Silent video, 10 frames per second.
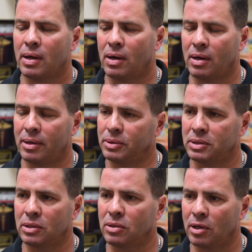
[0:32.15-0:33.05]
I was
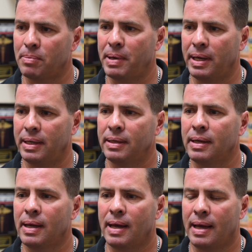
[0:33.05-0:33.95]
in a ton of pain,
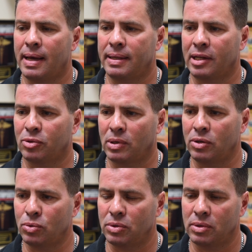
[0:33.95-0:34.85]
and that's when I
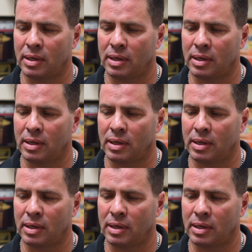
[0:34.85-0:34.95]
knew